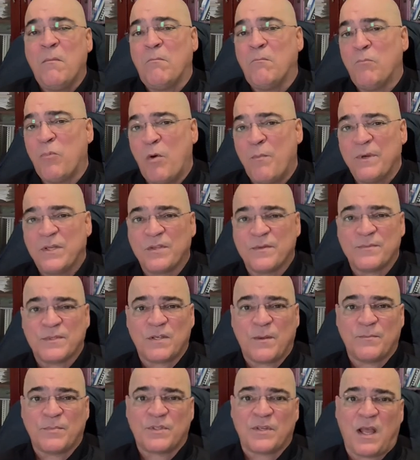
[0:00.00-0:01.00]
vomiting
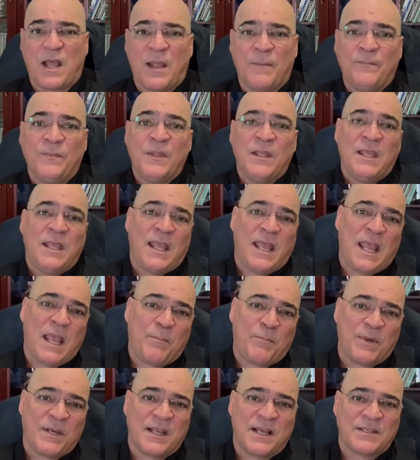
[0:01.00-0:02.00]
sometimes,
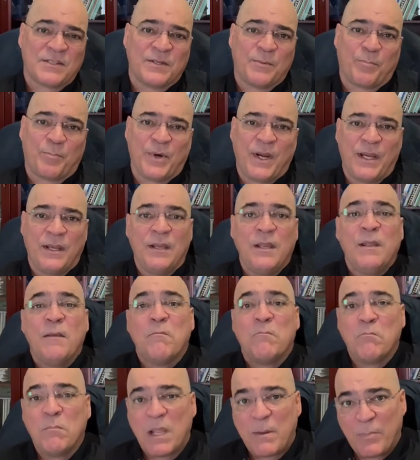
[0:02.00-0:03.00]
epigastric pain,
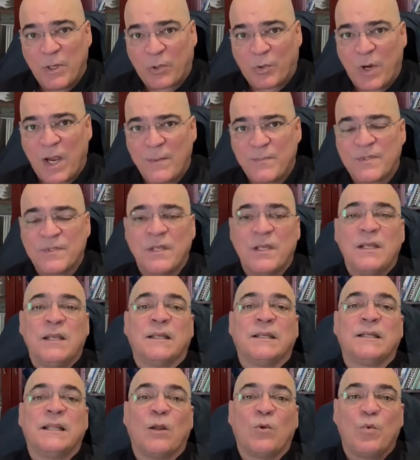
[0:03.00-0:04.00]
maybe cramps,
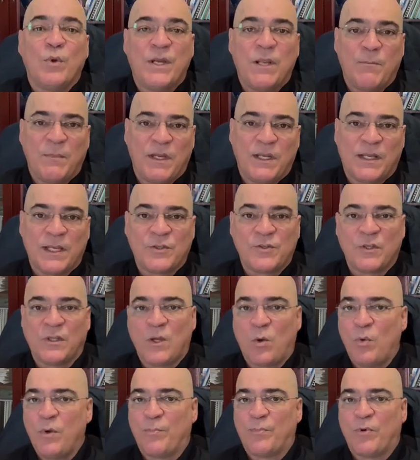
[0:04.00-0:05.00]
that with the medication that
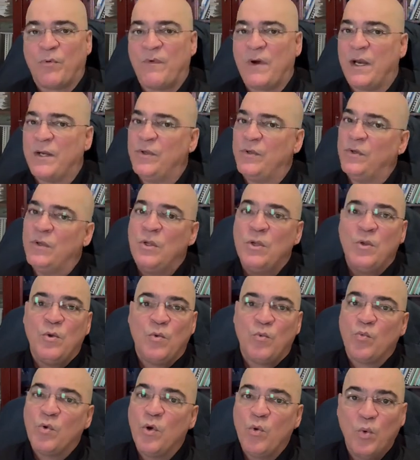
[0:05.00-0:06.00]
we provide you,
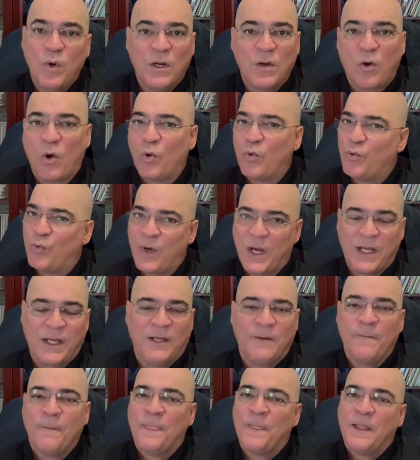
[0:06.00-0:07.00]
we will already
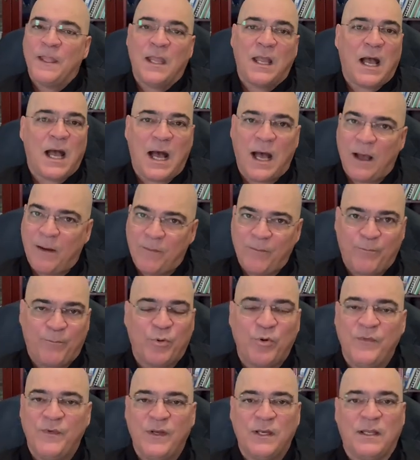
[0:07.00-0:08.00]

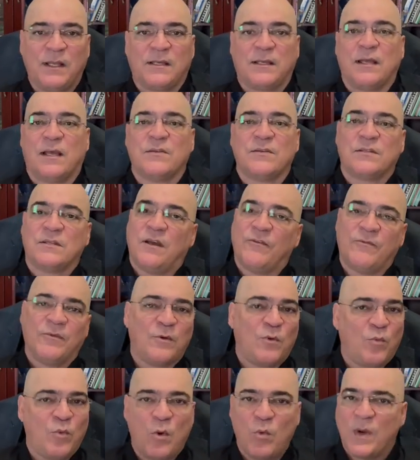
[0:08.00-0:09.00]
proven that kind of stuff,
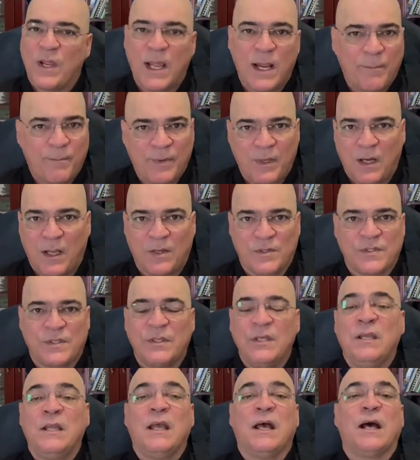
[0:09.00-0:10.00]
we will help you a lot
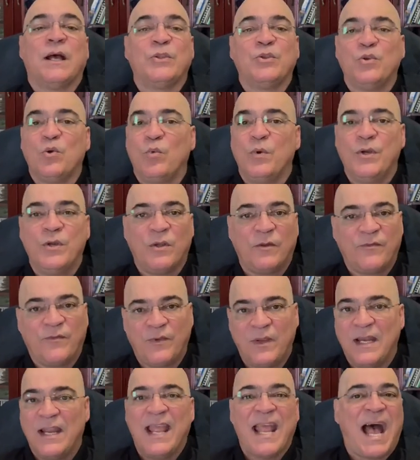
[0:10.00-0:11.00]
and you will not
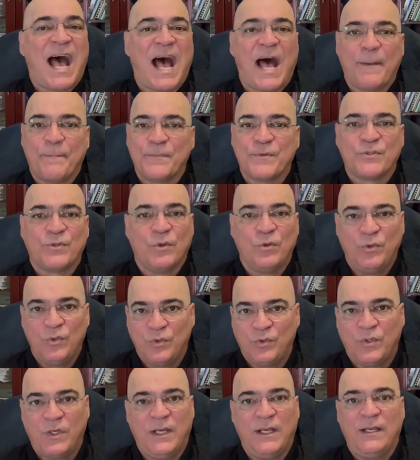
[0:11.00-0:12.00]
feel
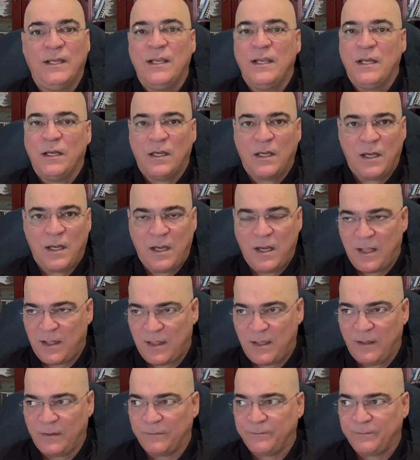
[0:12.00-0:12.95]
absolutely nothing.